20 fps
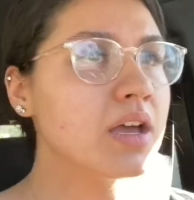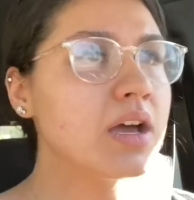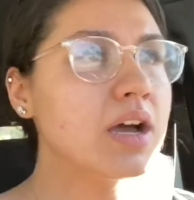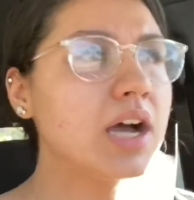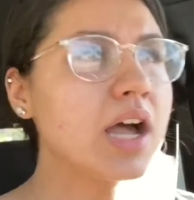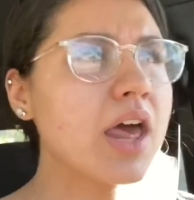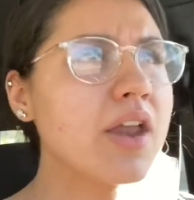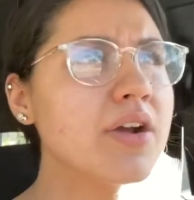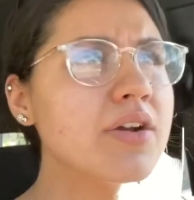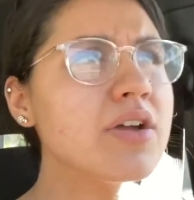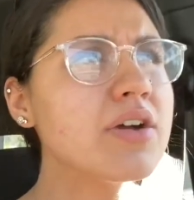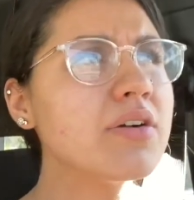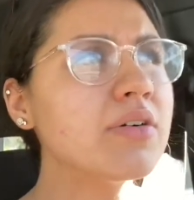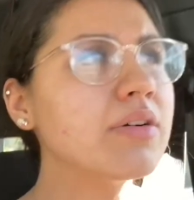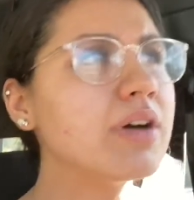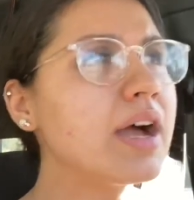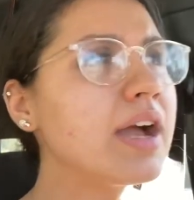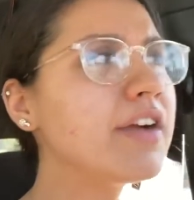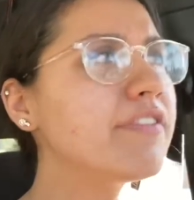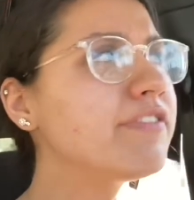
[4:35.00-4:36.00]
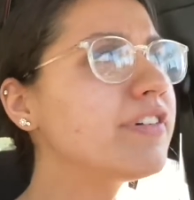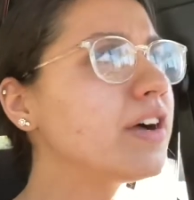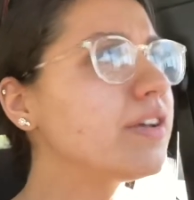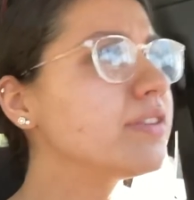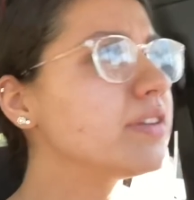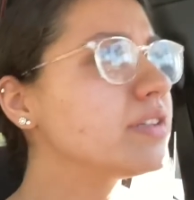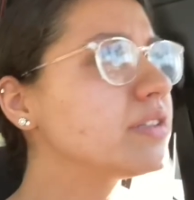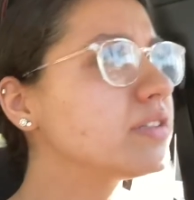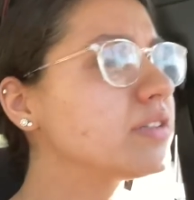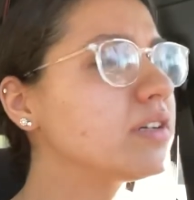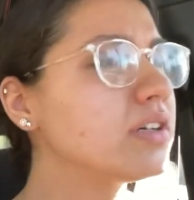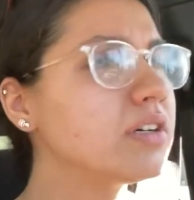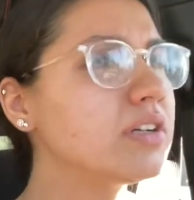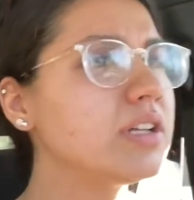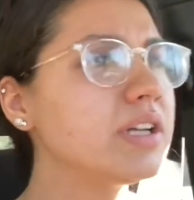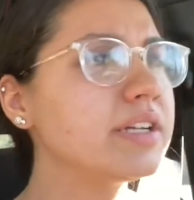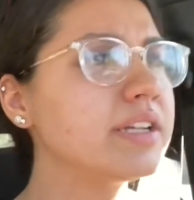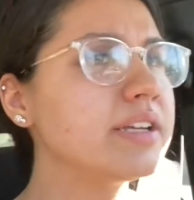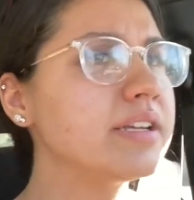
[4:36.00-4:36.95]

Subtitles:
I don't know, I found this girl on